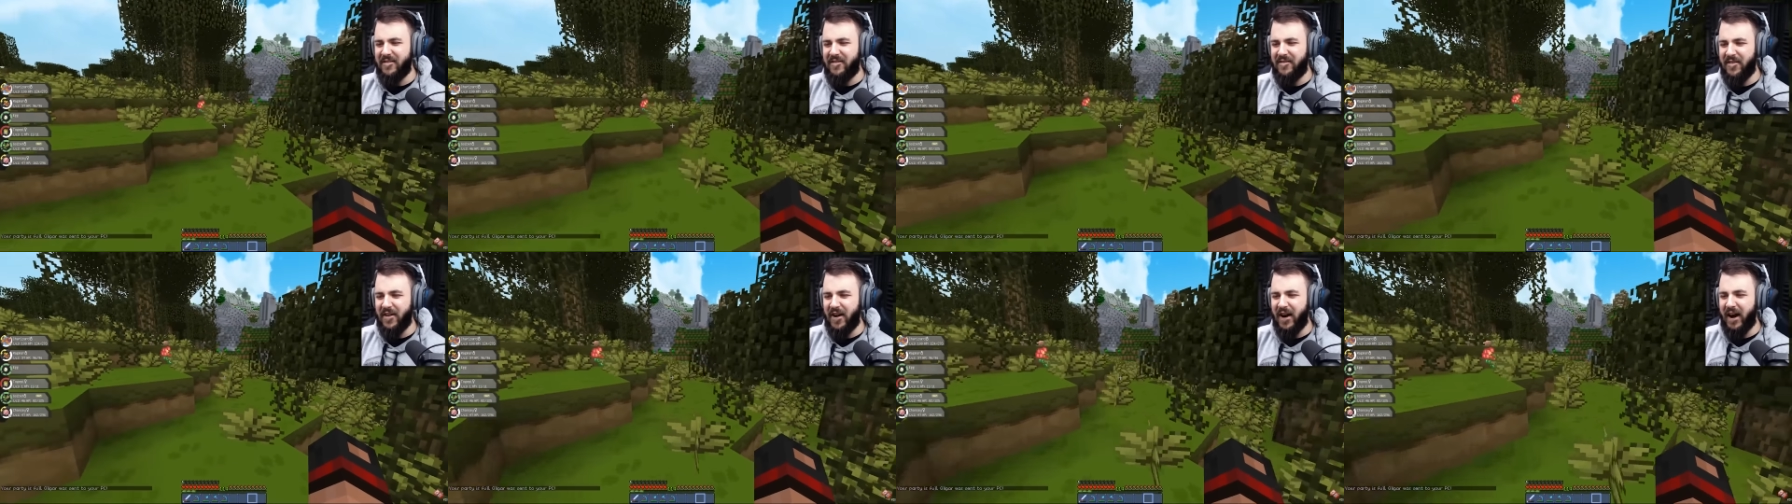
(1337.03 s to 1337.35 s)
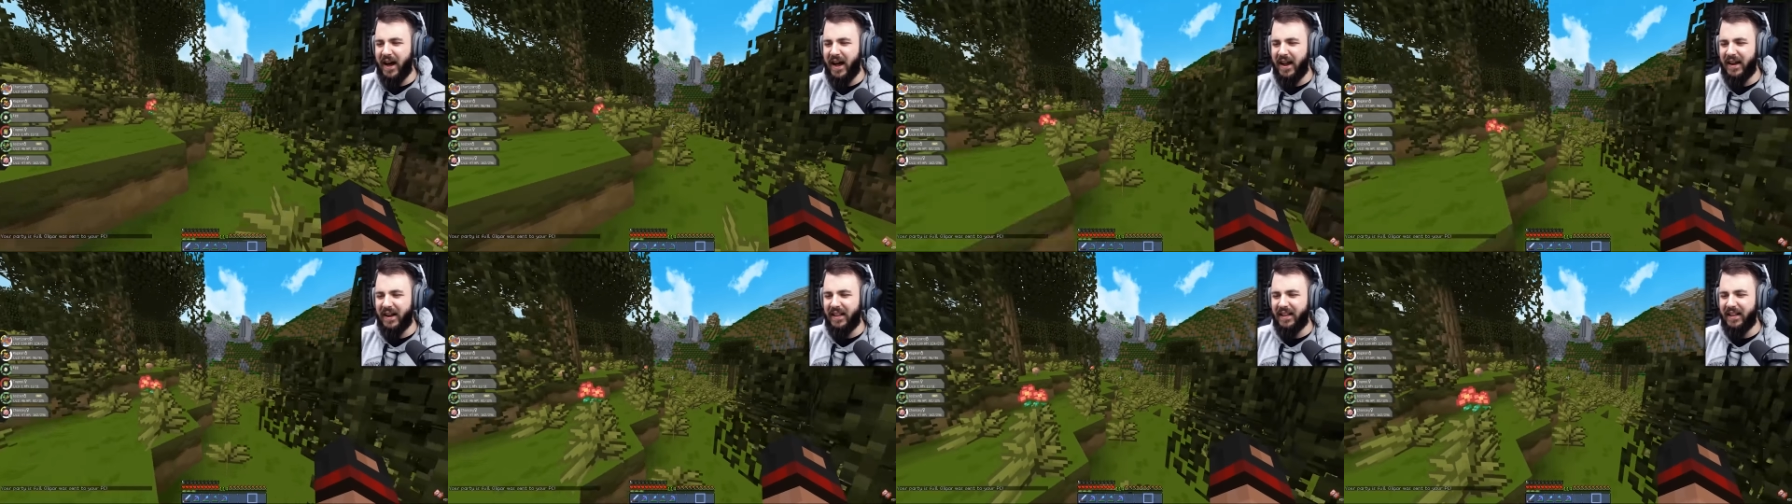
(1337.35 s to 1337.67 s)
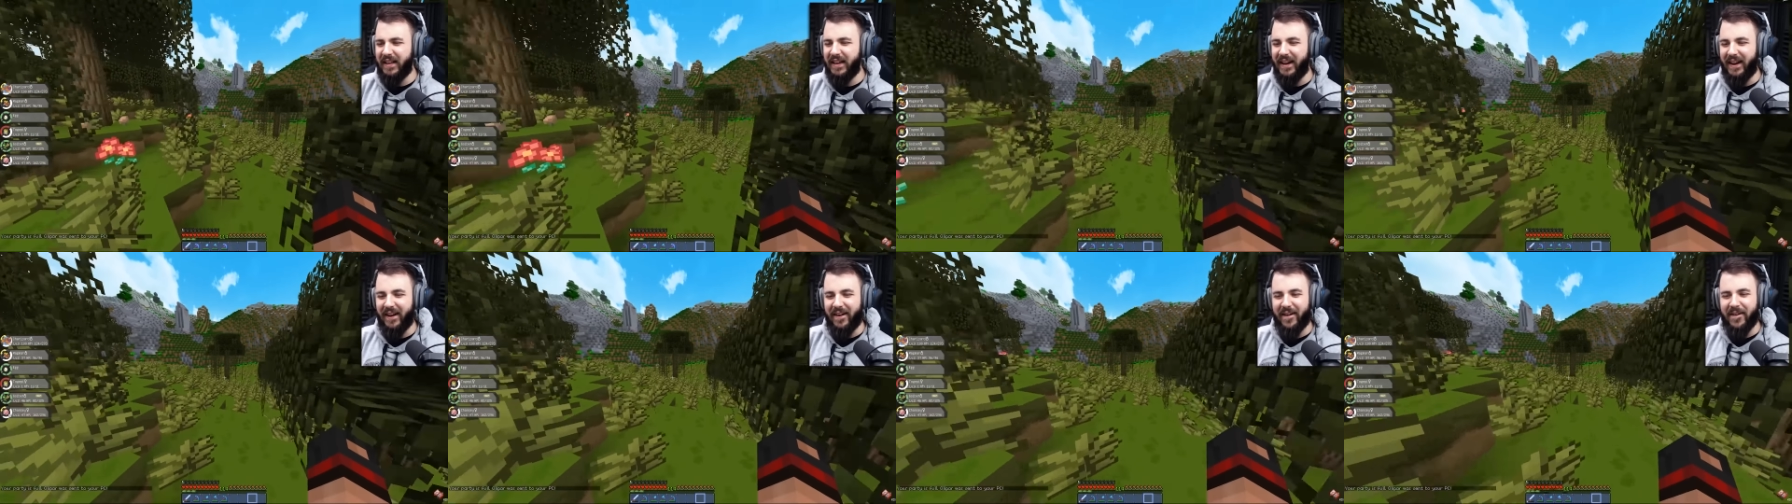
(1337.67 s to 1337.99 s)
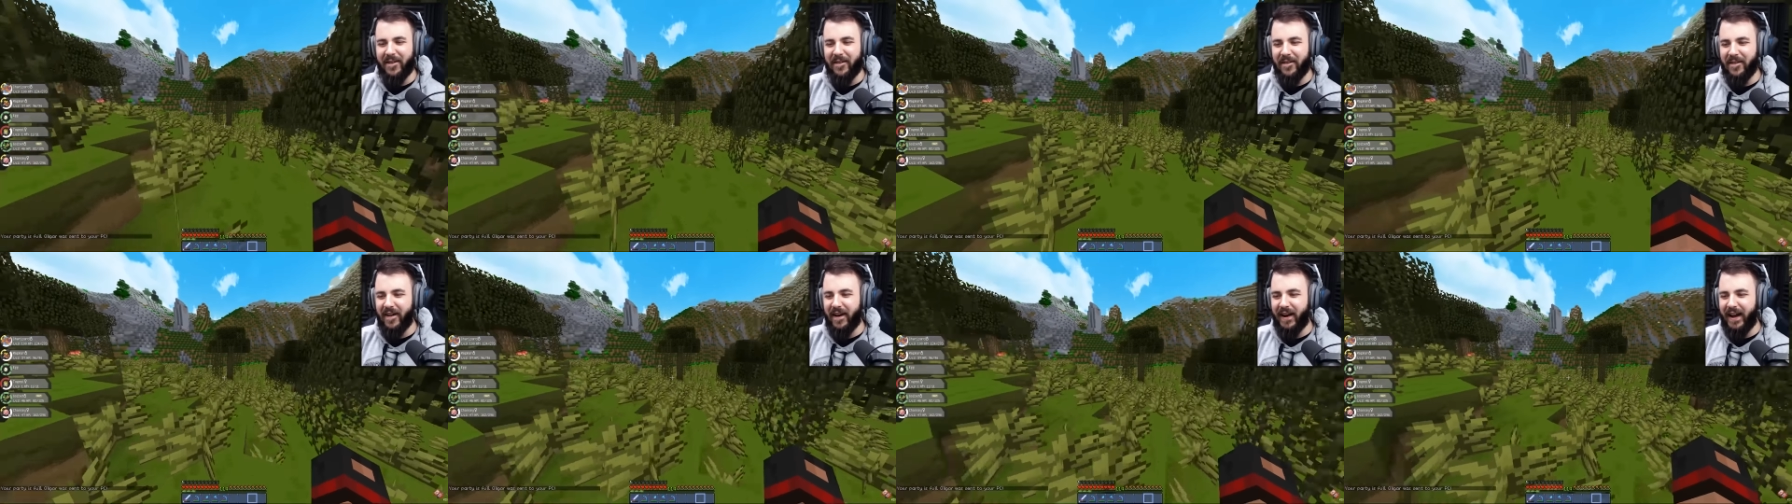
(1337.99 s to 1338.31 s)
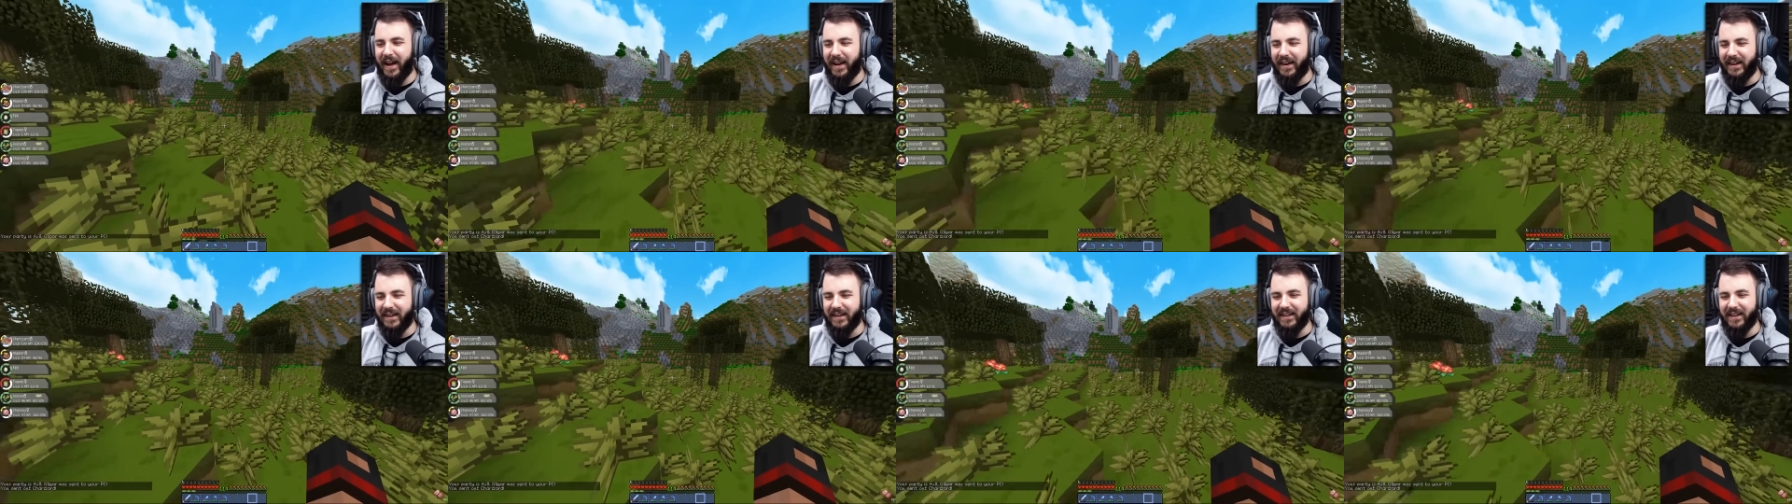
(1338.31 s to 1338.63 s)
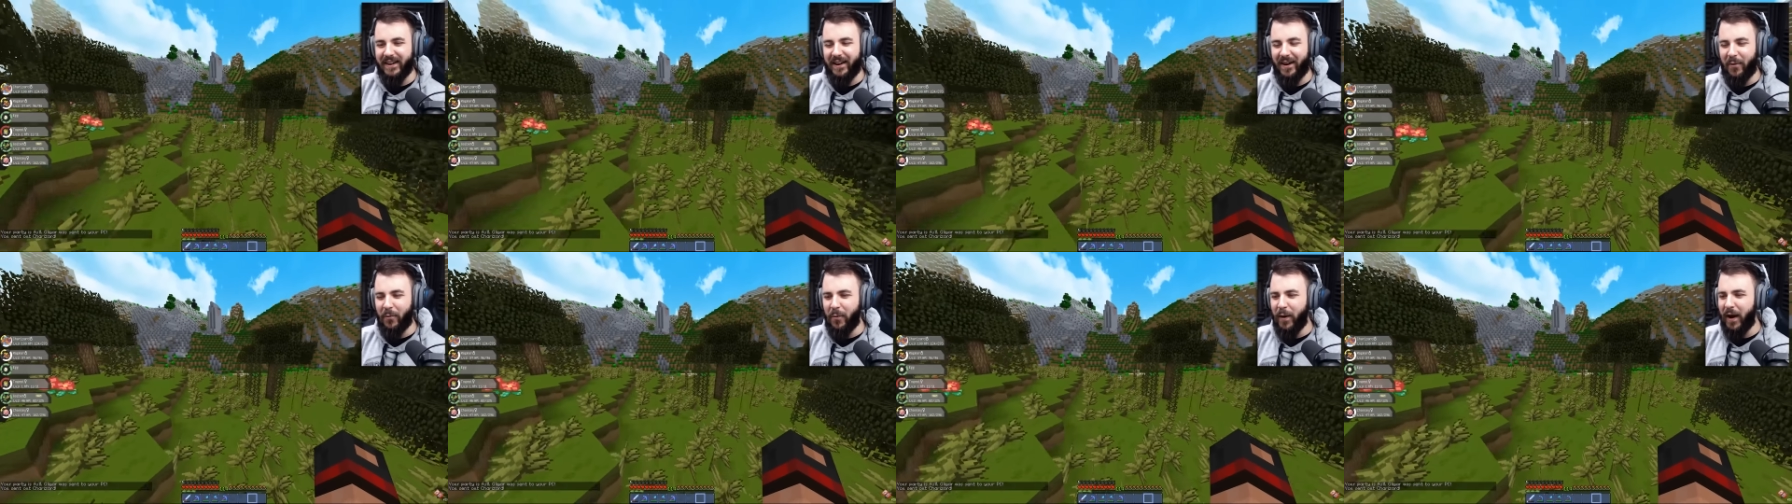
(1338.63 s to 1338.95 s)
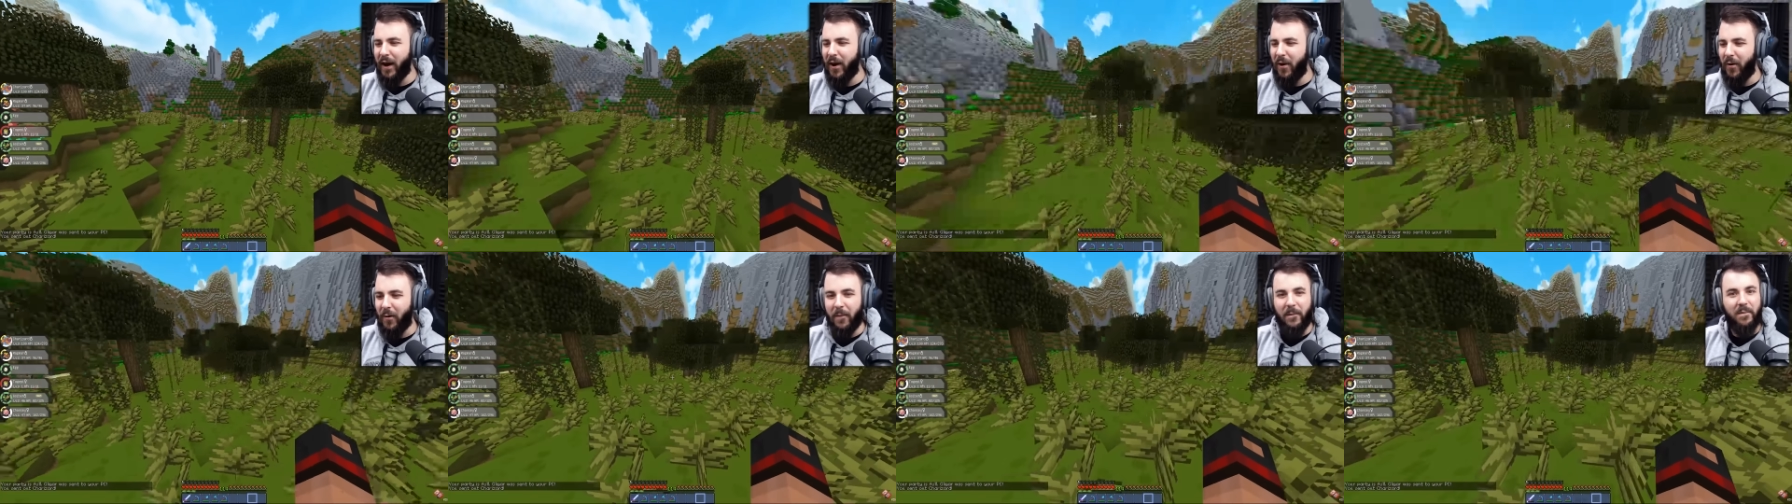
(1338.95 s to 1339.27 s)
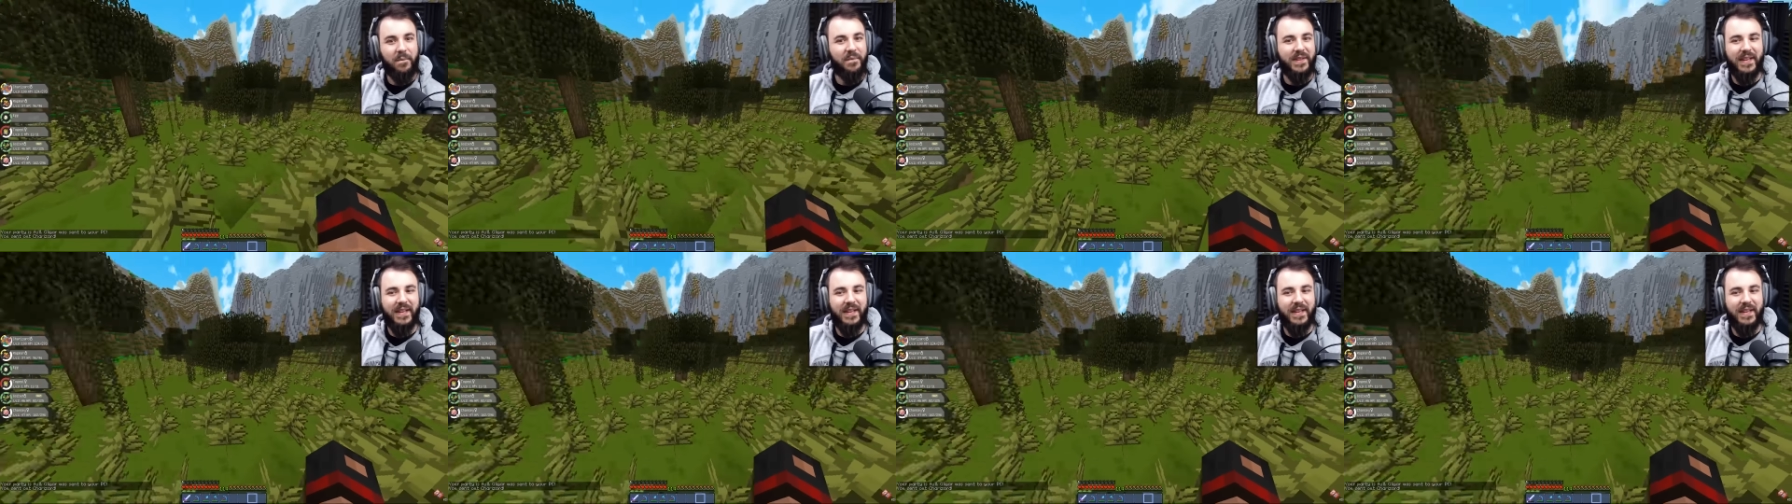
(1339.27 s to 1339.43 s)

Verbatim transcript: Finally. All right. Well,